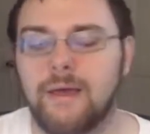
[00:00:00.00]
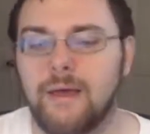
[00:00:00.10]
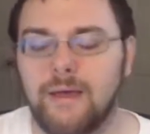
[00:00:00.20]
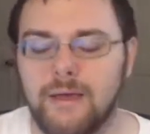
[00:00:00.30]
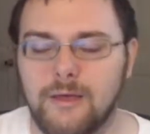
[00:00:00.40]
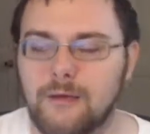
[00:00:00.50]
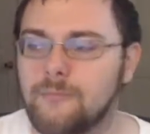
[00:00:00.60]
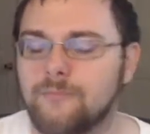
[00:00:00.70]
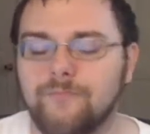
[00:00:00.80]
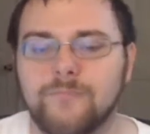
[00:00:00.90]

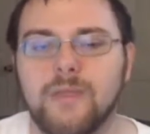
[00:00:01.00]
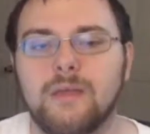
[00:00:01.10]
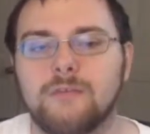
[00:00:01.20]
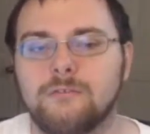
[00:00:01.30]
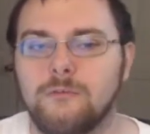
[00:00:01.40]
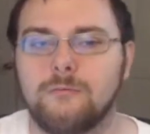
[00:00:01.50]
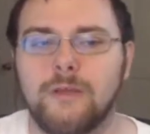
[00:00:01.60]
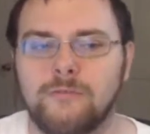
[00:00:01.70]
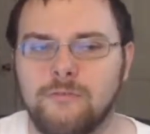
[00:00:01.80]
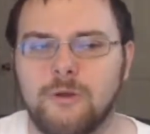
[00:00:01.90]
Um, so it
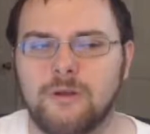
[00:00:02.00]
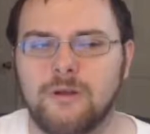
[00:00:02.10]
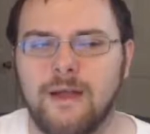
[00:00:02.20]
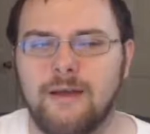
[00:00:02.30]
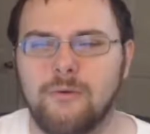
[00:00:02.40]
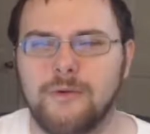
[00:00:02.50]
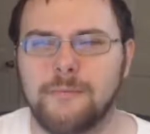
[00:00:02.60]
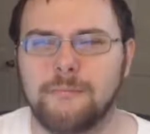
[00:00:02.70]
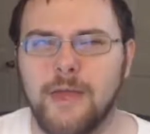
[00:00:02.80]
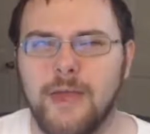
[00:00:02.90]
makes you wonder how he
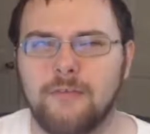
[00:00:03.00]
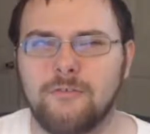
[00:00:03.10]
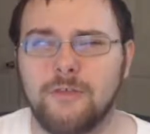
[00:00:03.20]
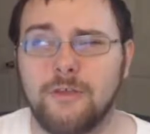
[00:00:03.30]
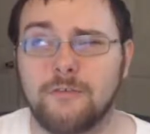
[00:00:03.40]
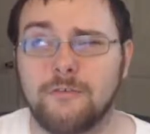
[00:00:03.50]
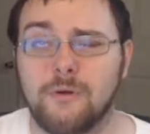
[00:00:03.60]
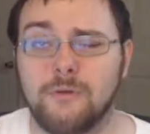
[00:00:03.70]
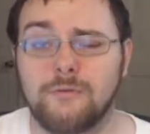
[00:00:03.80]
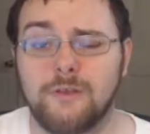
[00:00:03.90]
actually
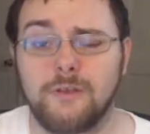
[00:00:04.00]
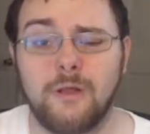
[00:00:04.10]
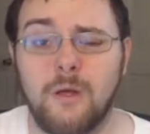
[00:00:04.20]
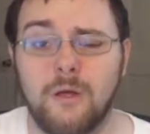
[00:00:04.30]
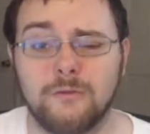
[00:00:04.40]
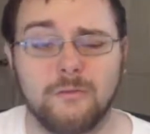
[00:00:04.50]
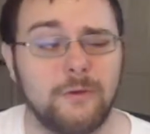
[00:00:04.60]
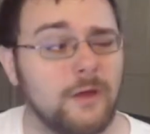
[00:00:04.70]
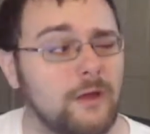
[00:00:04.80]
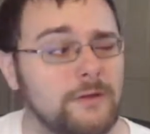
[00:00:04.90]
controls it at all, to
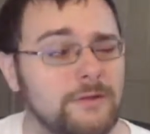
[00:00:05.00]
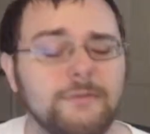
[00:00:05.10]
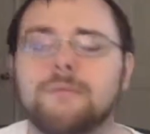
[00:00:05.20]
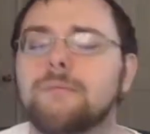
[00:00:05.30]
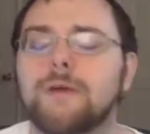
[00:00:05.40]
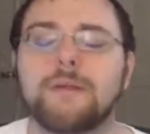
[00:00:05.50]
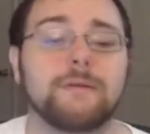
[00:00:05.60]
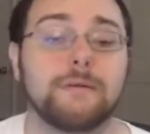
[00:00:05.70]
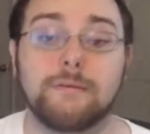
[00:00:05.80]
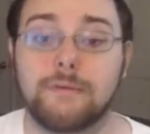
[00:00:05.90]
be honest, but
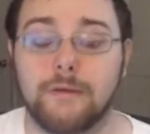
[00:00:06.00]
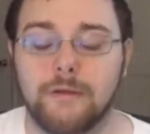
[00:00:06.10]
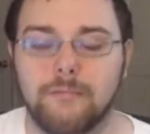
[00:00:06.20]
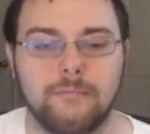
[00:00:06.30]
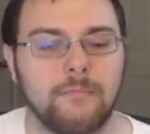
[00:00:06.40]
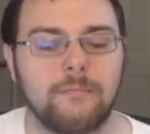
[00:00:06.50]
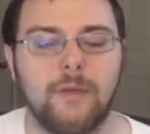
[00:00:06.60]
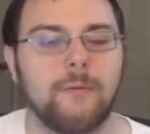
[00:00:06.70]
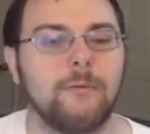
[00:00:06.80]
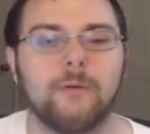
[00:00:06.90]
okay,
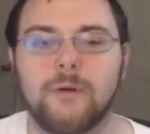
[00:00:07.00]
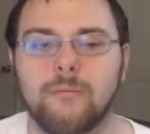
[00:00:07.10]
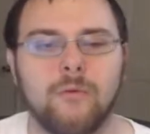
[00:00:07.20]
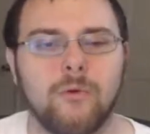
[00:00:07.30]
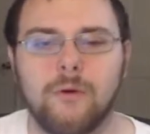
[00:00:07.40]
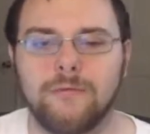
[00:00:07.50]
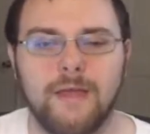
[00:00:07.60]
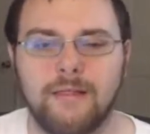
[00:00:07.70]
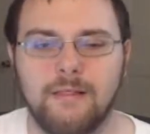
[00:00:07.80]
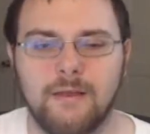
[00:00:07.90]
maybe we'll get more on
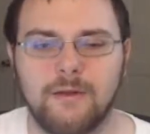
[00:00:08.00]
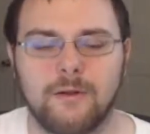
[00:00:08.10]
that later.